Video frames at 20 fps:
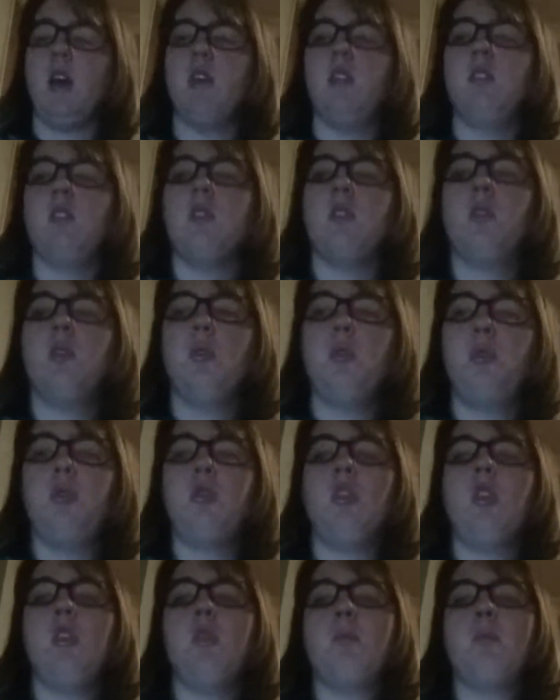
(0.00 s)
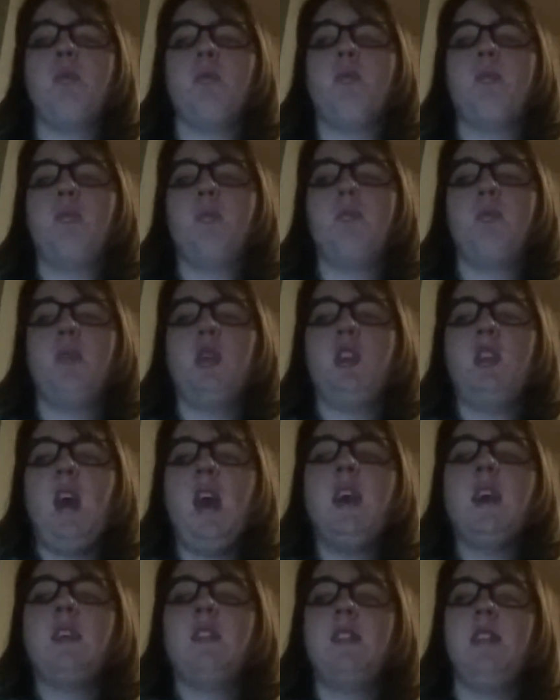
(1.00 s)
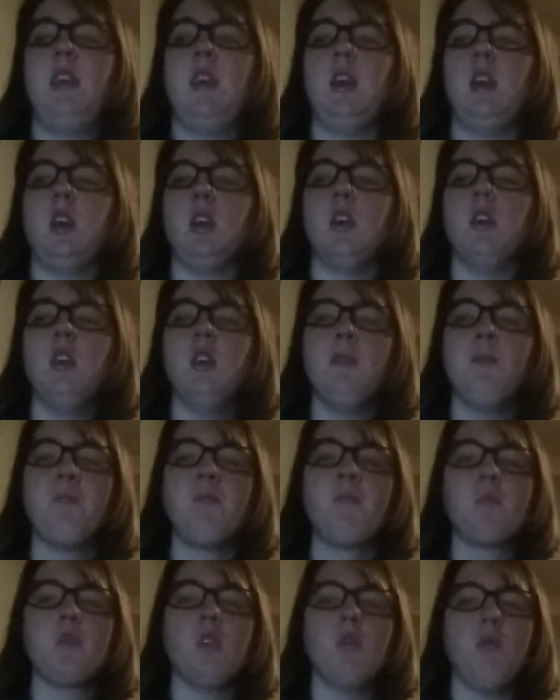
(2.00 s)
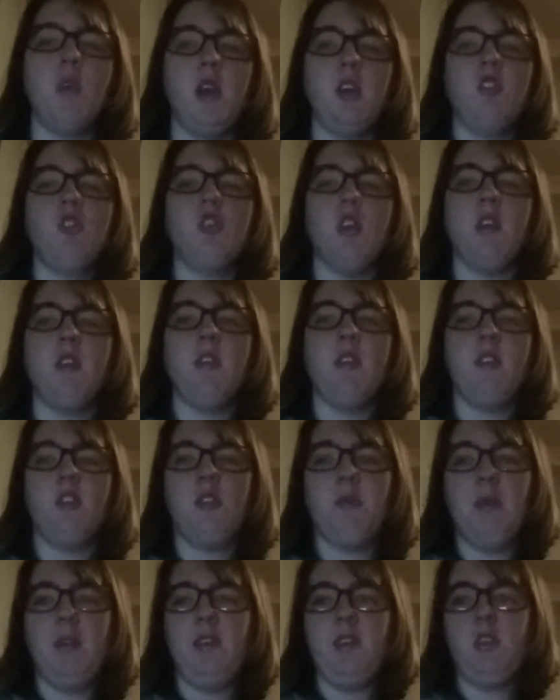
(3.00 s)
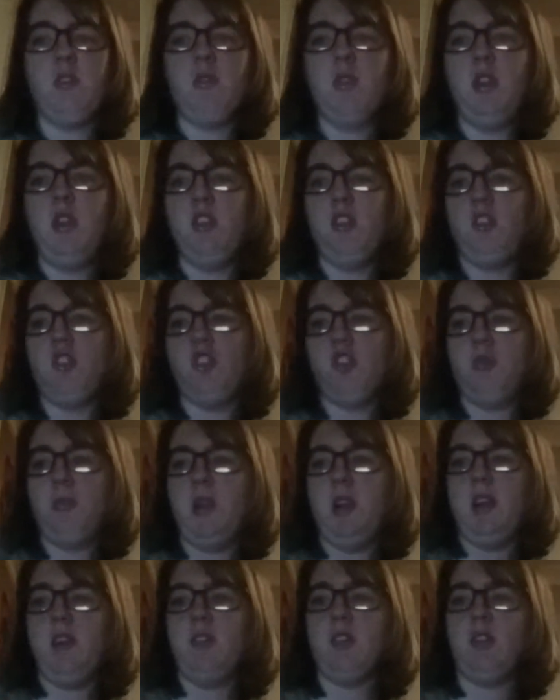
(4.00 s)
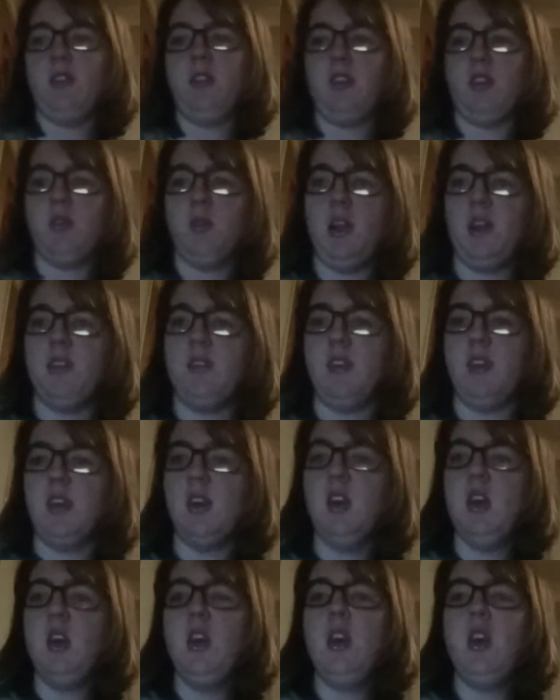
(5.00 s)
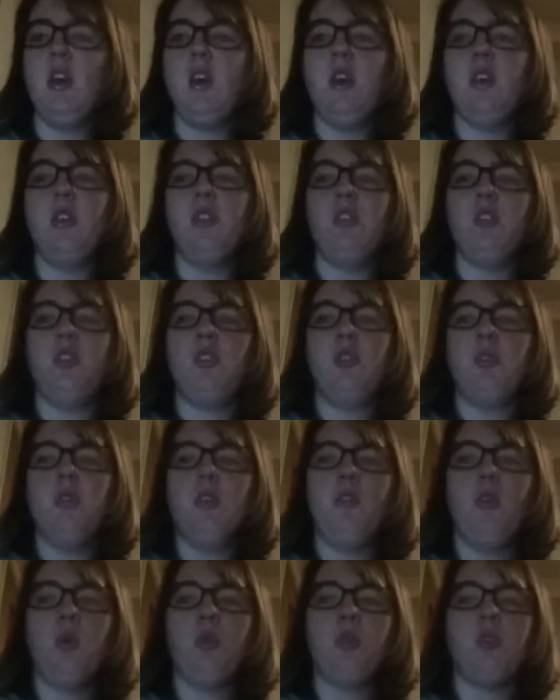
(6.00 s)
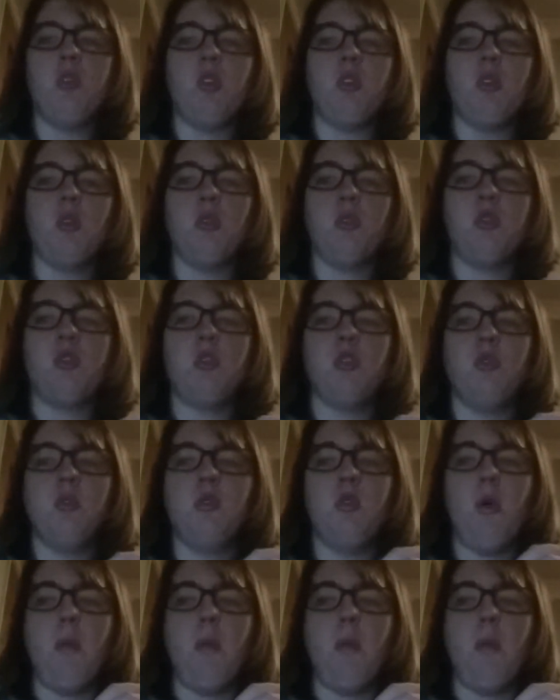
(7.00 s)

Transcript: and also protecting race, gender, disability, religious beliefs and sexuality. You have also got to